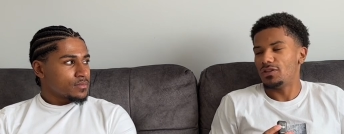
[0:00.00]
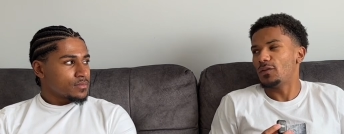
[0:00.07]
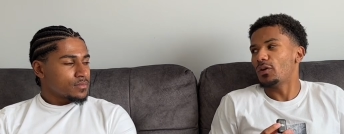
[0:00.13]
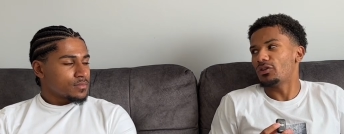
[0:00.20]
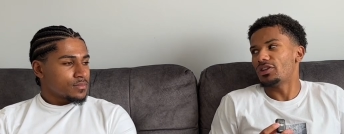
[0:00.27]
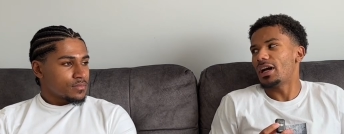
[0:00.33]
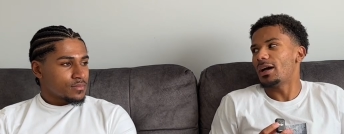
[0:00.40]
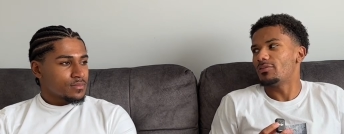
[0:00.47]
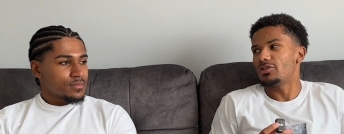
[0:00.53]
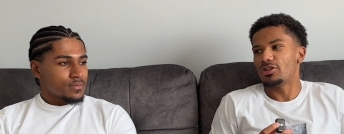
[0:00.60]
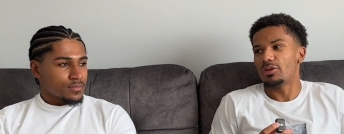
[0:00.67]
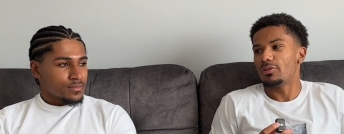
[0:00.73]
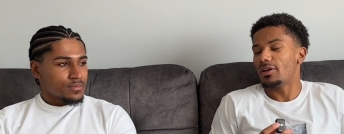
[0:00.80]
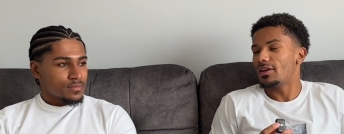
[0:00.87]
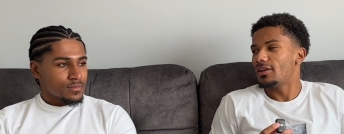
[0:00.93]
Speaker 1: you've got time
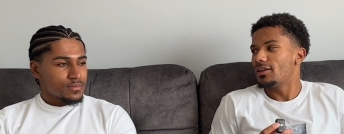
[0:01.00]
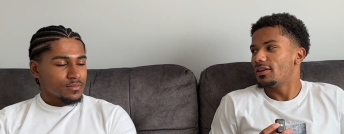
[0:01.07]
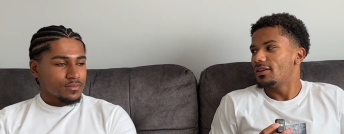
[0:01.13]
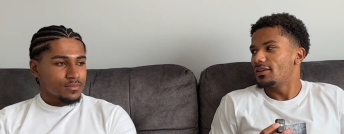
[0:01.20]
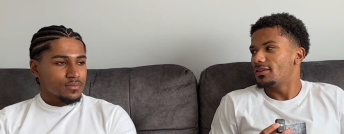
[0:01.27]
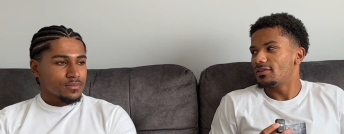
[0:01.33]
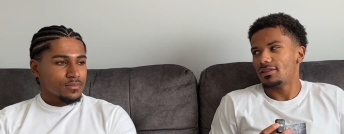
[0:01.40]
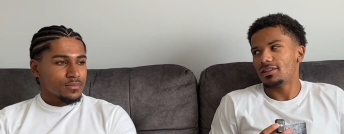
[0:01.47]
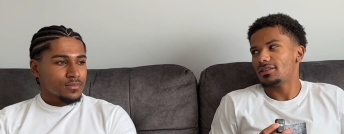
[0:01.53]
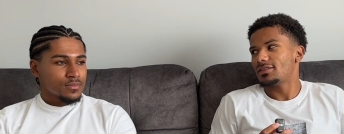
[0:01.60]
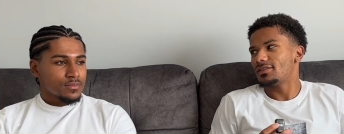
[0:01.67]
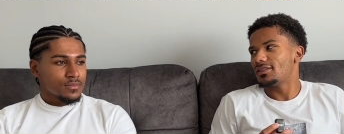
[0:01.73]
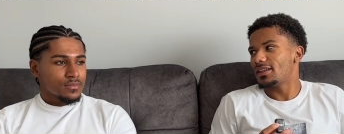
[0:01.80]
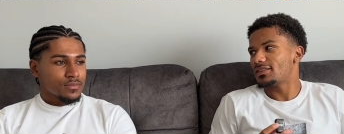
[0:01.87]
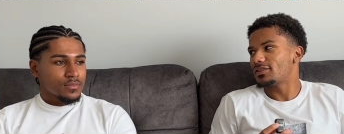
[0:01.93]
to do it. Mm.
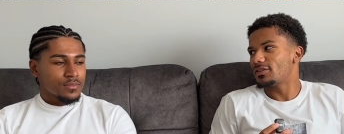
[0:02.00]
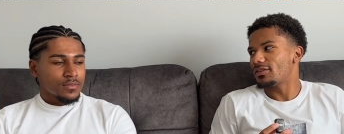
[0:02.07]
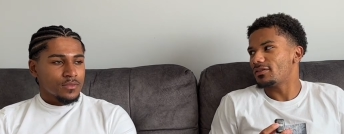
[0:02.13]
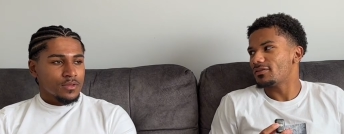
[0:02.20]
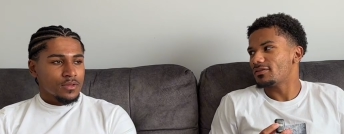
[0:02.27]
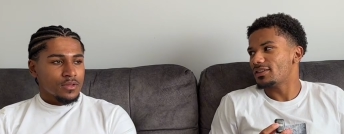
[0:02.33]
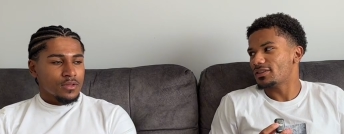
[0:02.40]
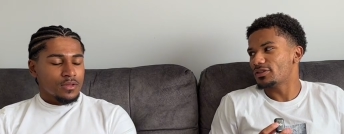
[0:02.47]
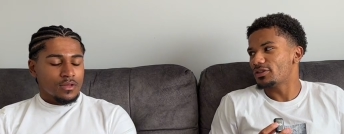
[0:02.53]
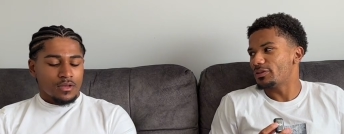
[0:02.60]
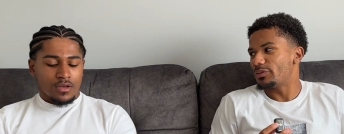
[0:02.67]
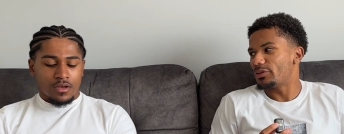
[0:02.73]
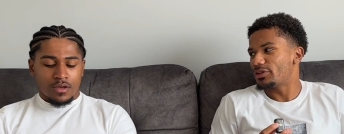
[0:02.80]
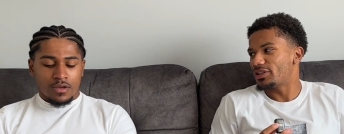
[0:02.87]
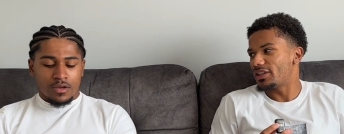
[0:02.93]
Let's let's not let's cut
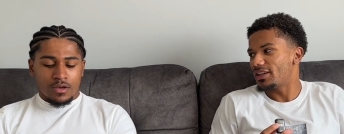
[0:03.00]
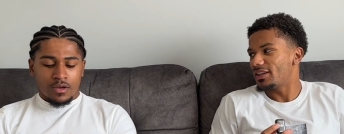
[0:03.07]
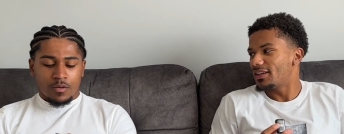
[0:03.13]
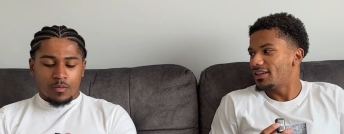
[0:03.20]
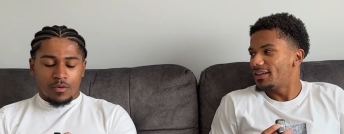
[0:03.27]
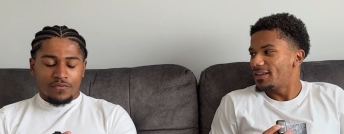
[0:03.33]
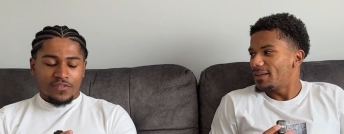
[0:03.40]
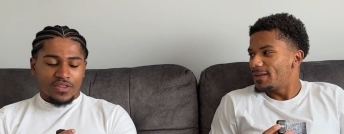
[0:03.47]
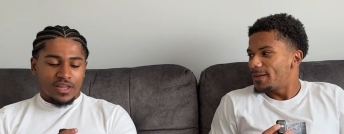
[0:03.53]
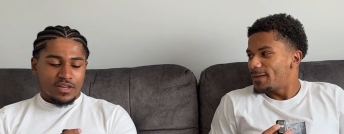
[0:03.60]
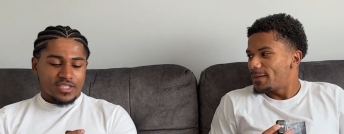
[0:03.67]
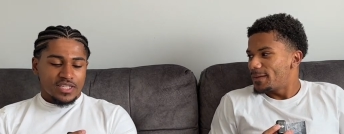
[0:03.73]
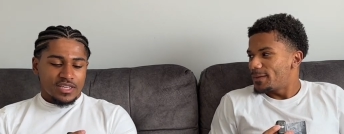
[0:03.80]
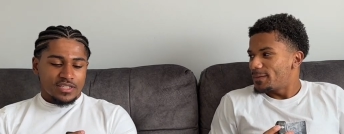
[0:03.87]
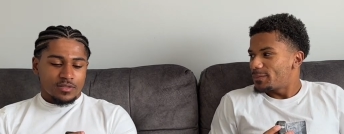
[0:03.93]
the bullshit.
Speaker 2: One thing that
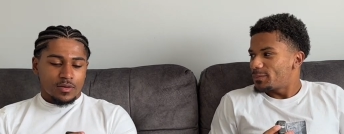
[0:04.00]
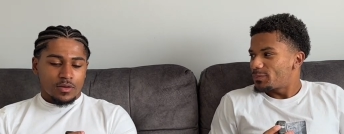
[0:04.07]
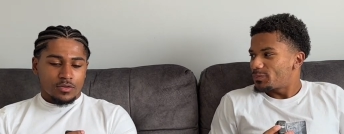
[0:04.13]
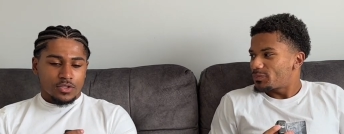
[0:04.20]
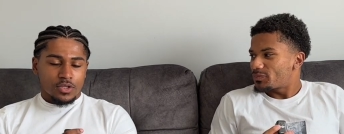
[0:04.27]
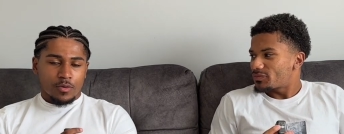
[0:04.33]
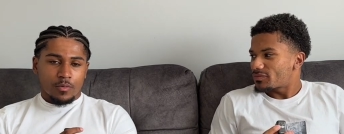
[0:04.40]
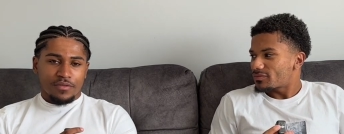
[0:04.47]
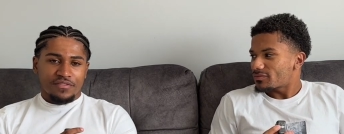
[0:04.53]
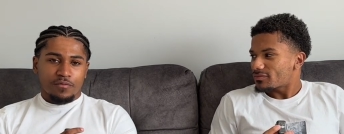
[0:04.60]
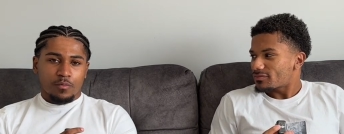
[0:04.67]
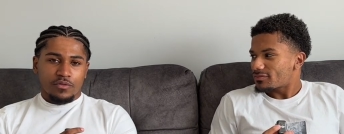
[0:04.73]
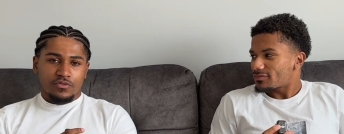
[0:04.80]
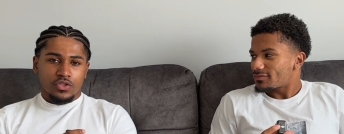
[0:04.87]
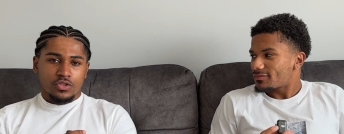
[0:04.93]
i say as well. So
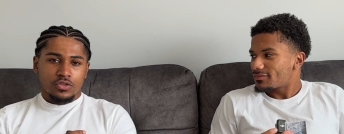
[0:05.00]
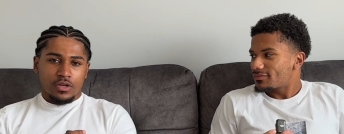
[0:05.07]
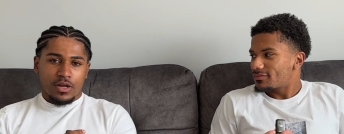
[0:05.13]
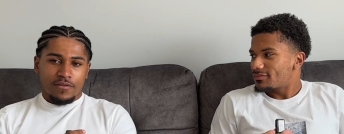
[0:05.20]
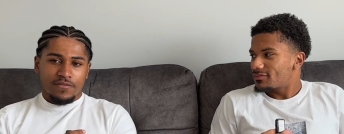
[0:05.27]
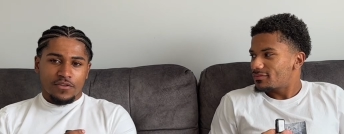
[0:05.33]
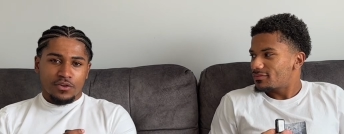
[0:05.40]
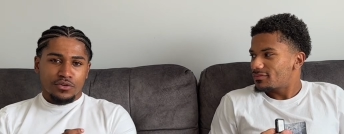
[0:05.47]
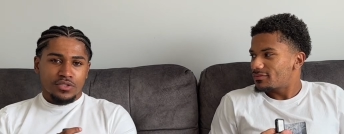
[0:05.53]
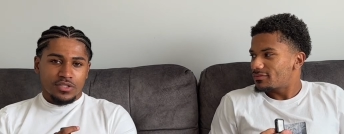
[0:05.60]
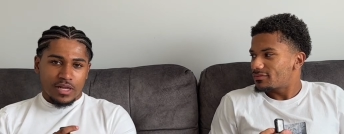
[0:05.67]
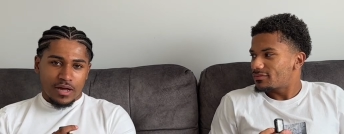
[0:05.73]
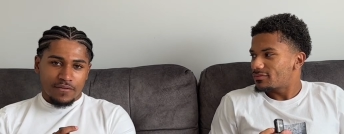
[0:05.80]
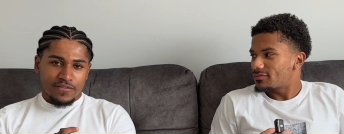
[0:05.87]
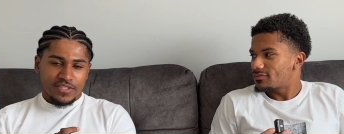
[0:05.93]
we've we've just done our
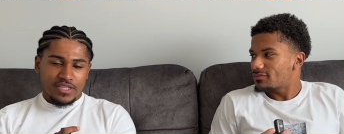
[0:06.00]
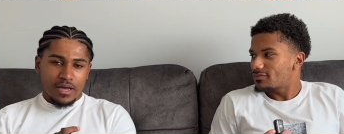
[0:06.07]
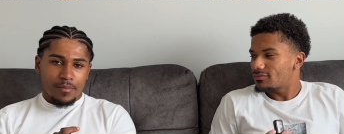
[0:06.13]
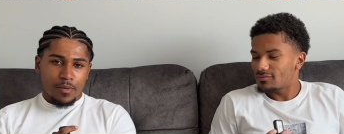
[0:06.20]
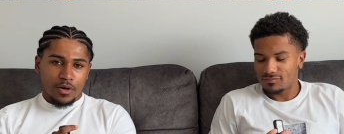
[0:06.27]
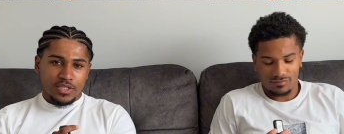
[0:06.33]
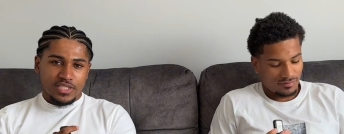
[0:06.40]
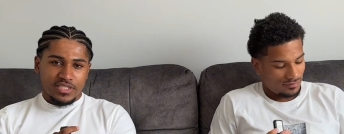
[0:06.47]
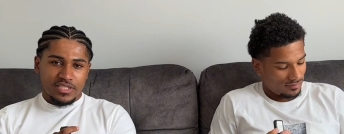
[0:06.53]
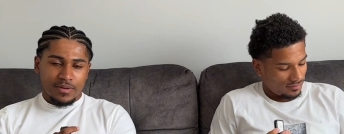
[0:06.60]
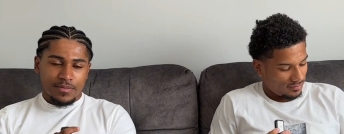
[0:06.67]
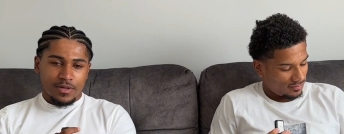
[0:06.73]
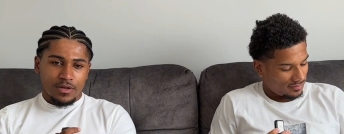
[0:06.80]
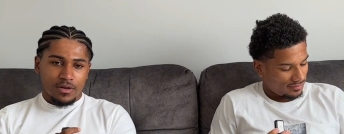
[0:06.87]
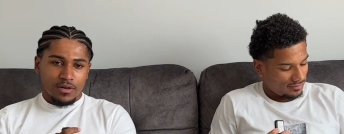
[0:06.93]
first Alpha Set of Boxing
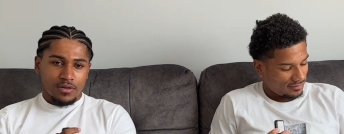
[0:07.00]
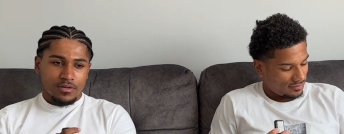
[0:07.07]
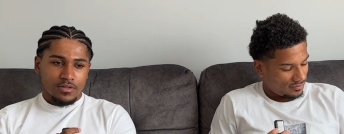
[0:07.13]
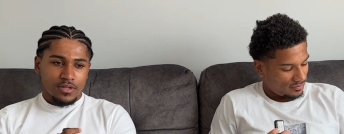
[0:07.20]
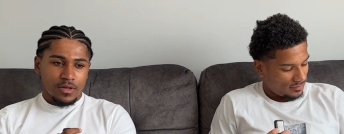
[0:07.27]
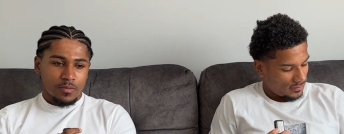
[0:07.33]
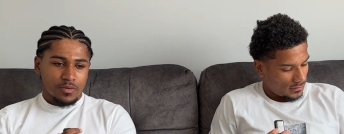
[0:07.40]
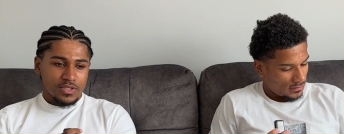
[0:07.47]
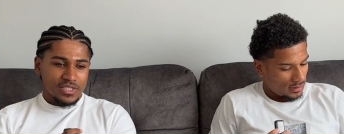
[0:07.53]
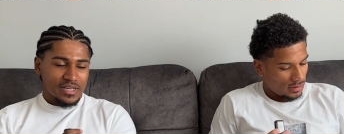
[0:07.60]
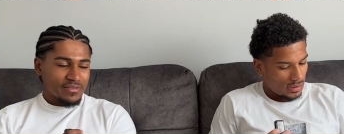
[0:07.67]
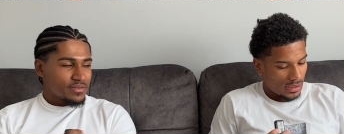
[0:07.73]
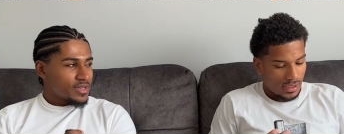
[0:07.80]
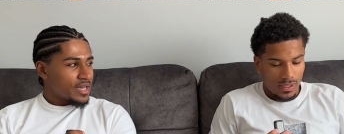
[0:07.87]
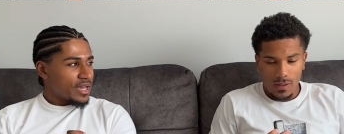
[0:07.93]
seminar. There were
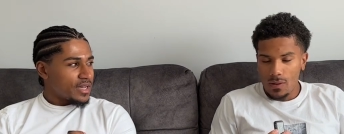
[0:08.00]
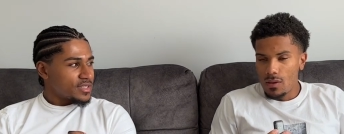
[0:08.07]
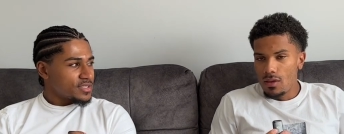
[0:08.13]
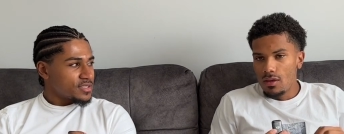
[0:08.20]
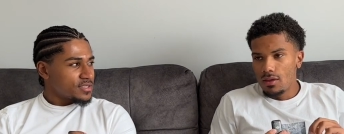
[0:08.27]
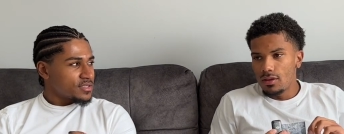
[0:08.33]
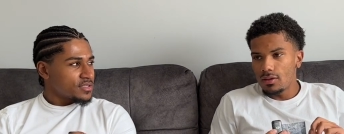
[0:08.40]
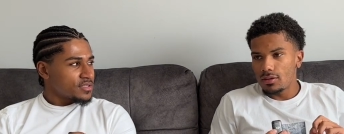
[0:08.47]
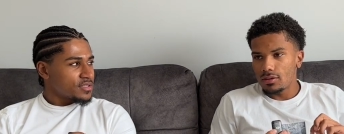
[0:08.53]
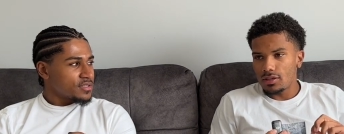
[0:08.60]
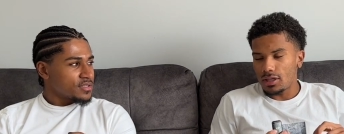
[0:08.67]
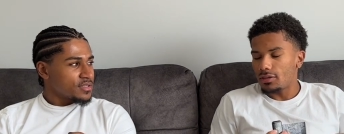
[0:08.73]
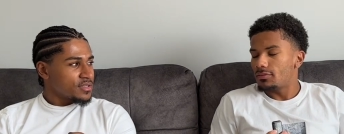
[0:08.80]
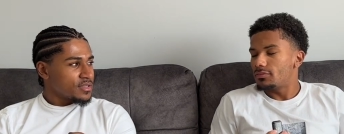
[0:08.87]
seven guys. Yeah.